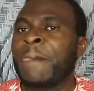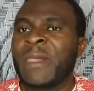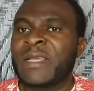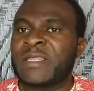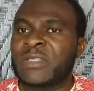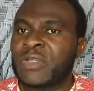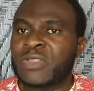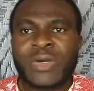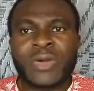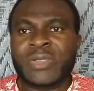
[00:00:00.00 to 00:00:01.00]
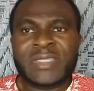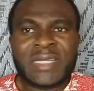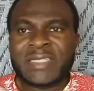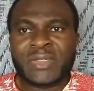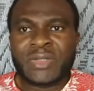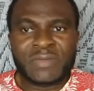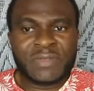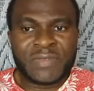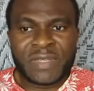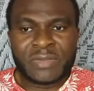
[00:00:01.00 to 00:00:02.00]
it does not concern the owner of the vehicle.